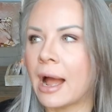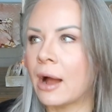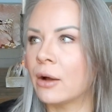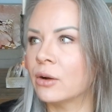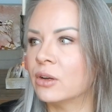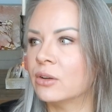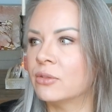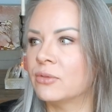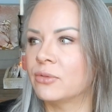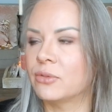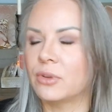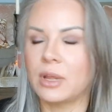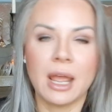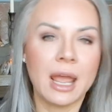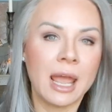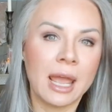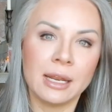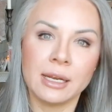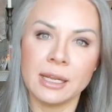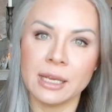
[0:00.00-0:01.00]
out of
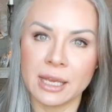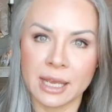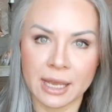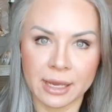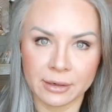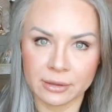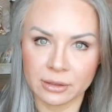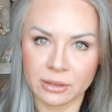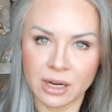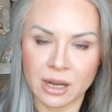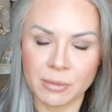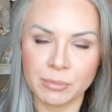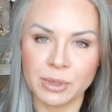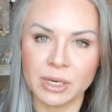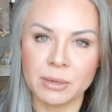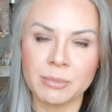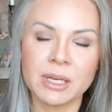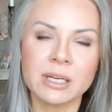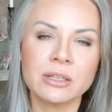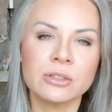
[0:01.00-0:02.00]
any candle
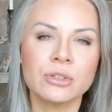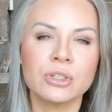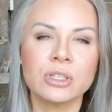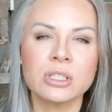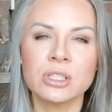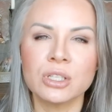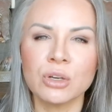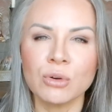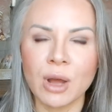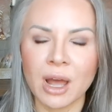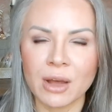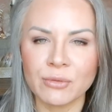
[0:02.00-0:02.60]
company because you just don't